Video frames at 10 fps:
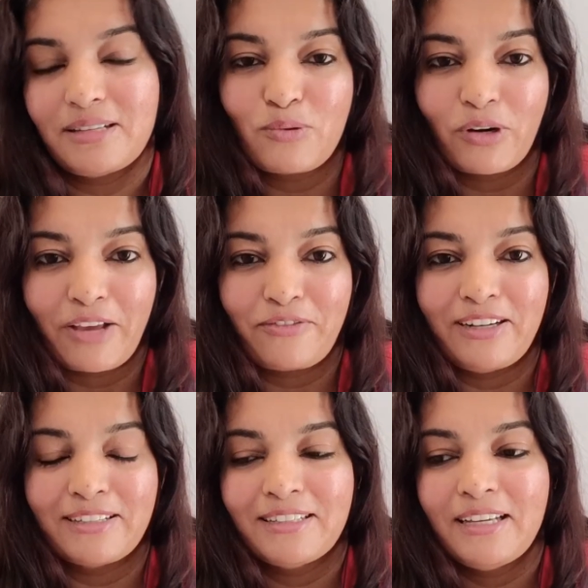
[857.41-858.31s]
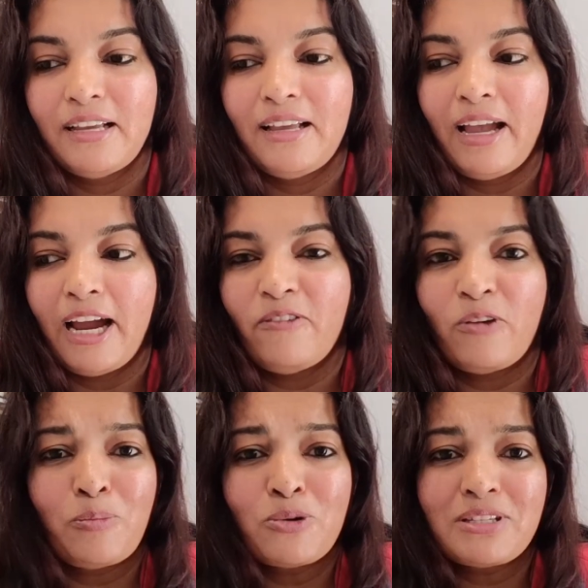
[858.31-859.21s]
is what I felt. And
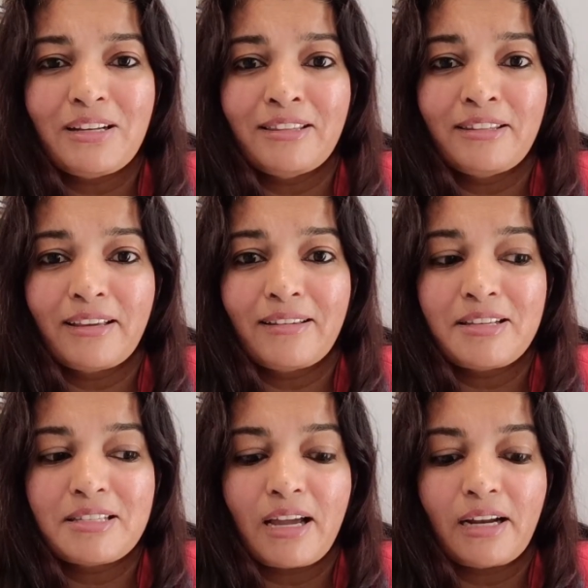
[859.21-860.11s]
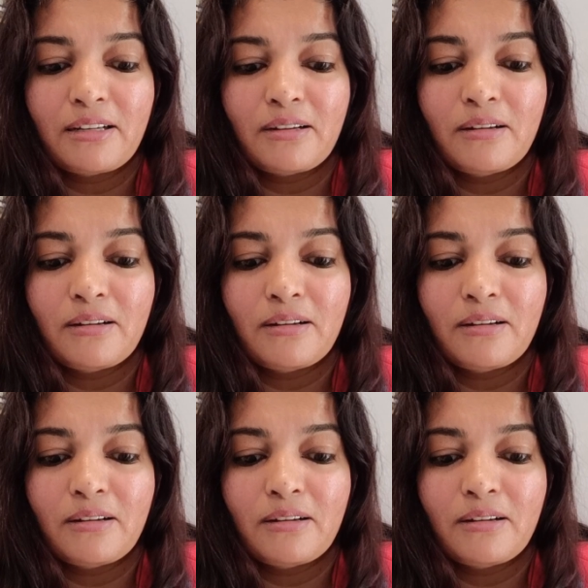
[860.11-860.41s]
one more silly thing is that